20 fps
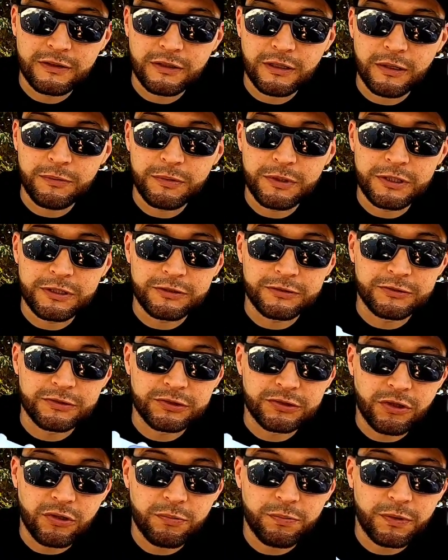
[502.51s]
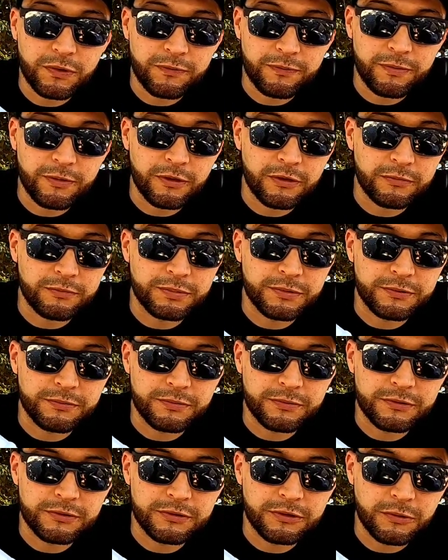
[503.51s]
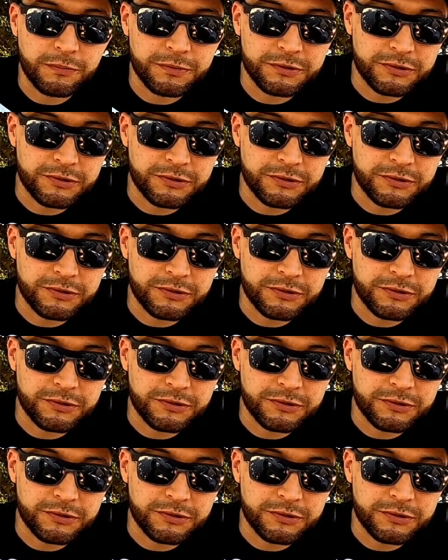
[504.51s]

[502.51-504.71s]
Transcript: I mean, so preserved, so